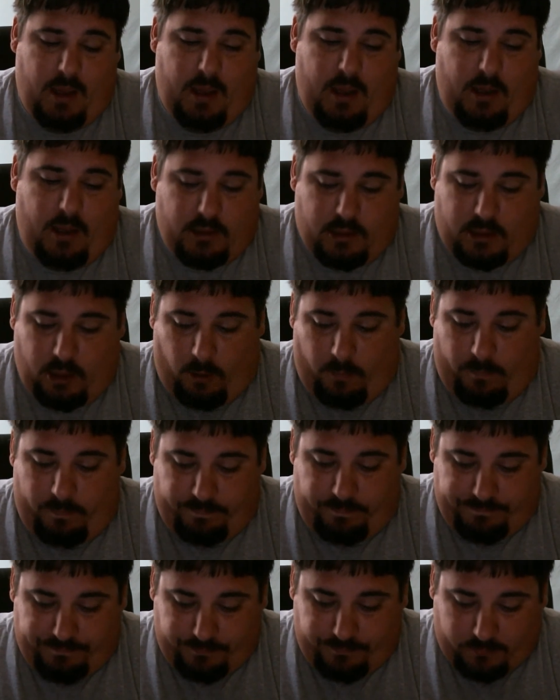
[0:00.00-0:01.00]
So,
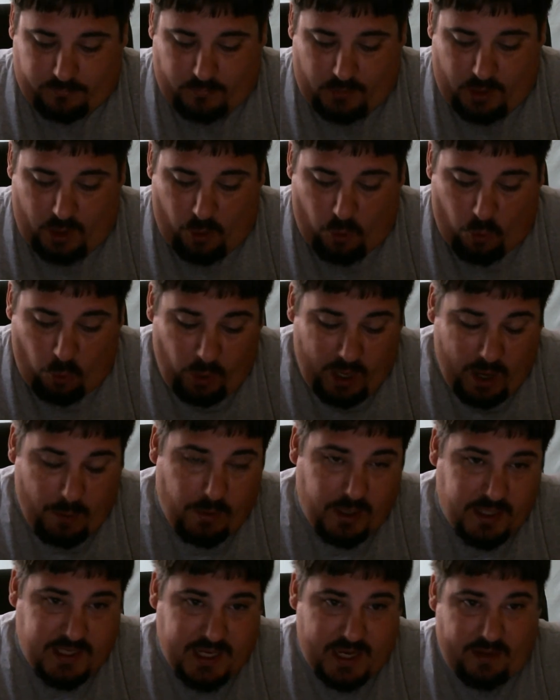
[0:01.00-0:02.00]
what I
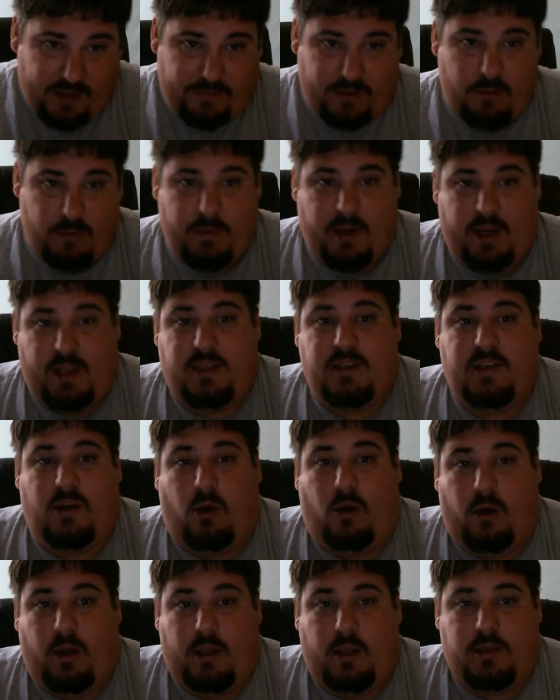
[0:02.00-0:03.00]
want to take a few minutes
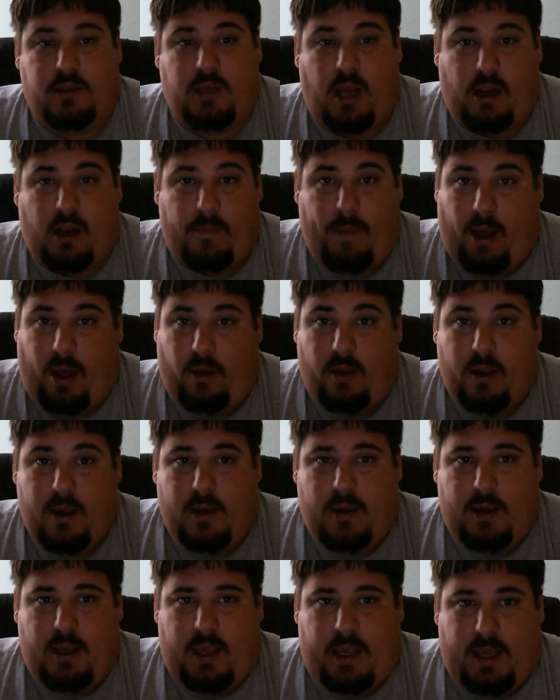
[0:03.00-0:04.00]
on talk about
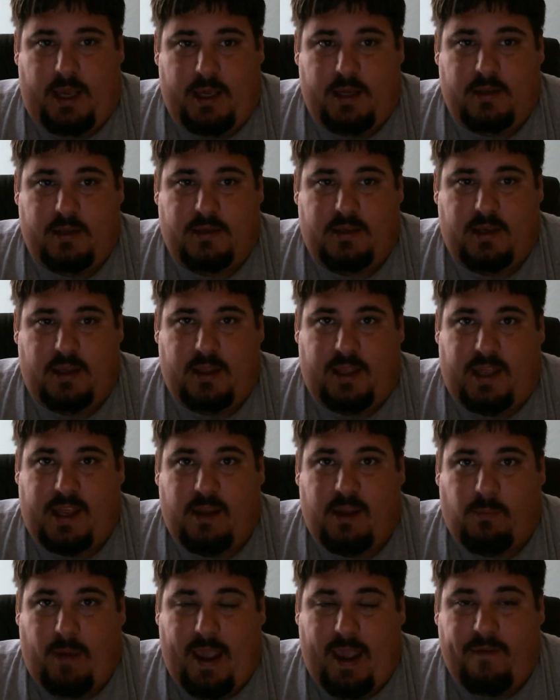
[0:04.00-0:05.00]
is the
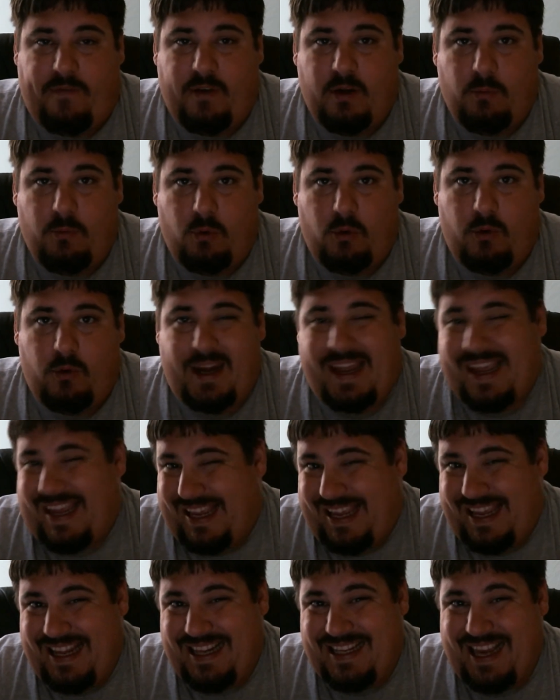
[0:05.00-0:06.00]
Evinrude
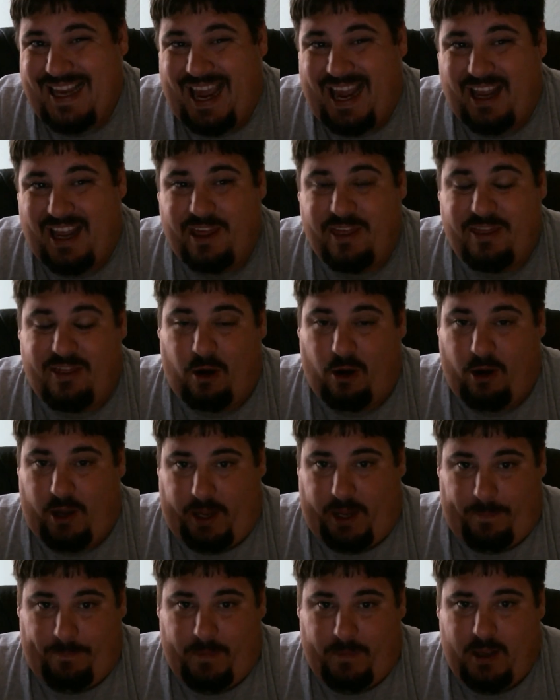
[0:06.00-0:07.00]
Etec 30.
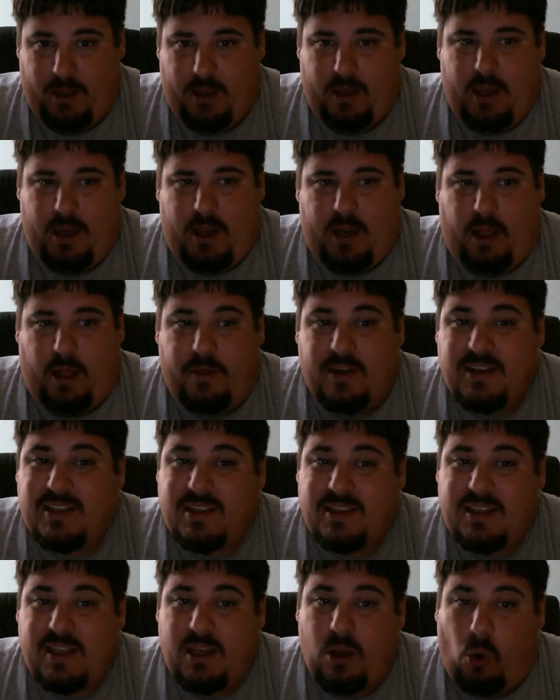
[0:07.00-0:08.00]
Now, this
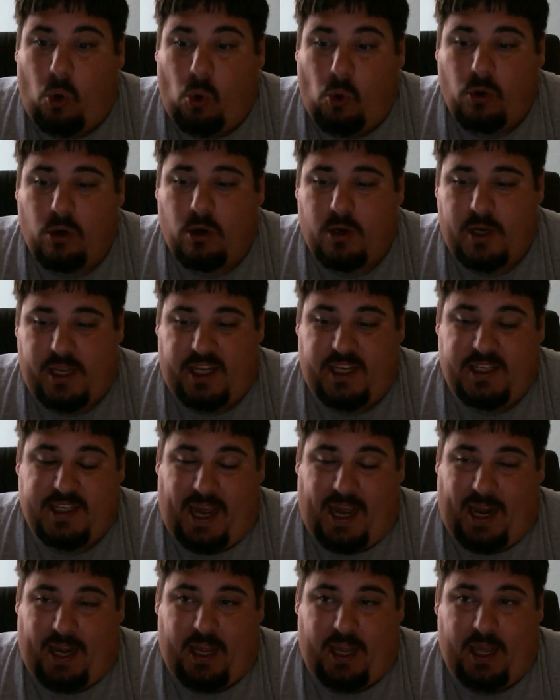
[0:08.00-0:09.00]
is the older
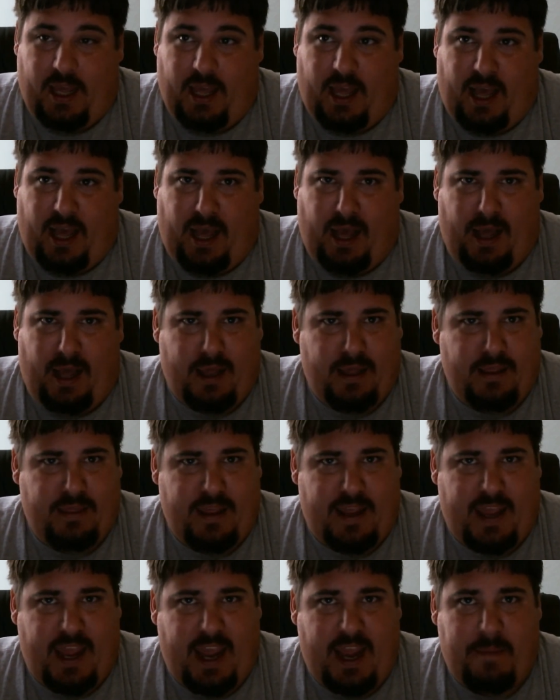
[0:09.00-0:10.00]
Etec. They
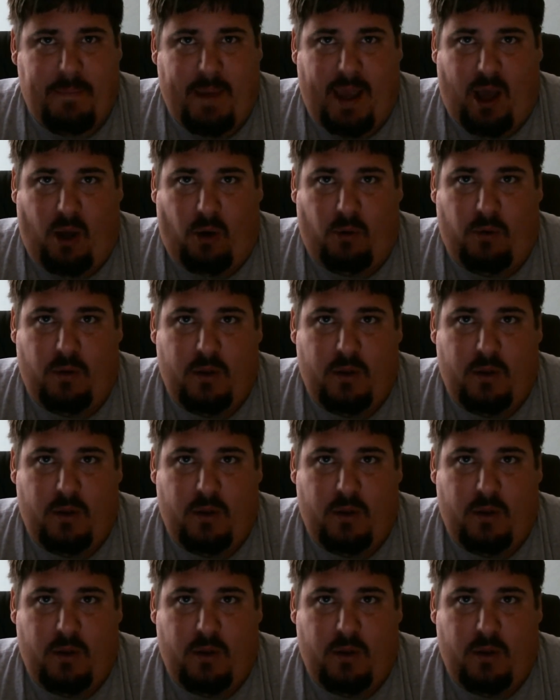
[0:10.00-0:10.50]
came out